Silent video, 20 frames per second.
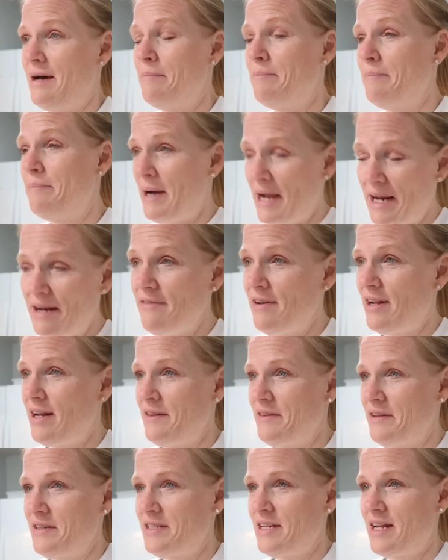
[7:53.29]
a bite of
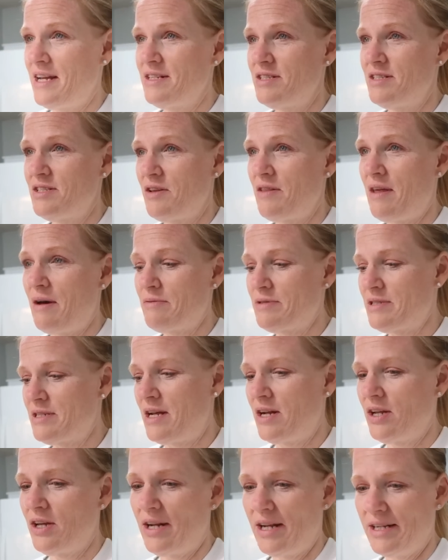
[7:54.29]
anything today, so that was
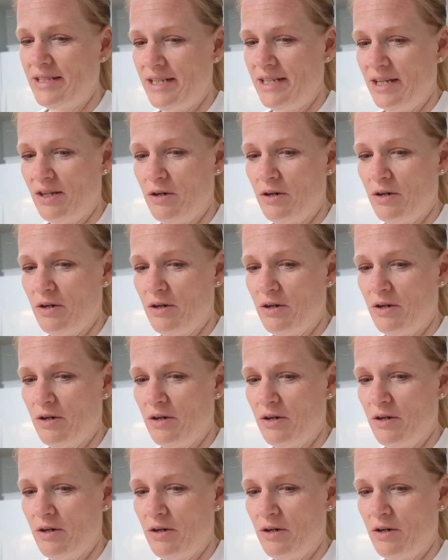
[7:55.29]
not a good idea.